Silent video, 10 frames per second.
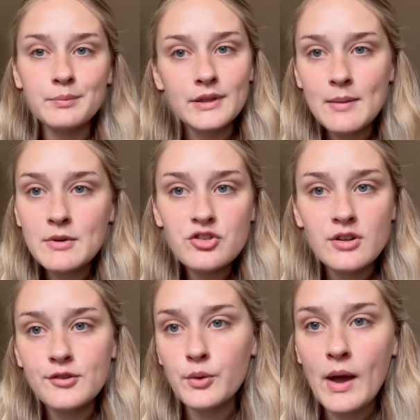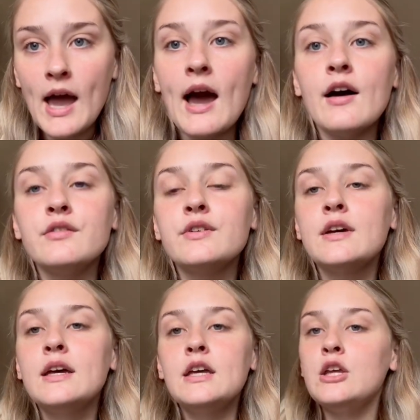blemishes you have,
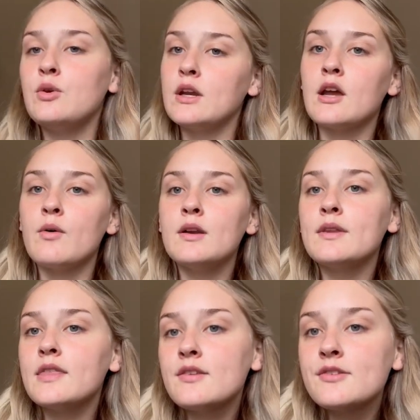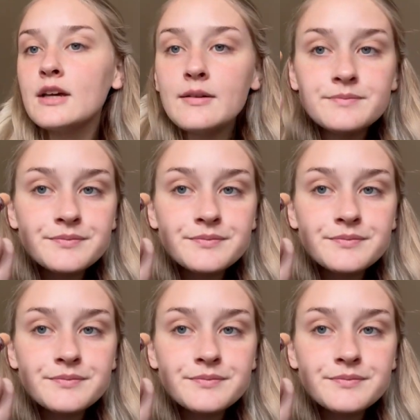you can go in with this step.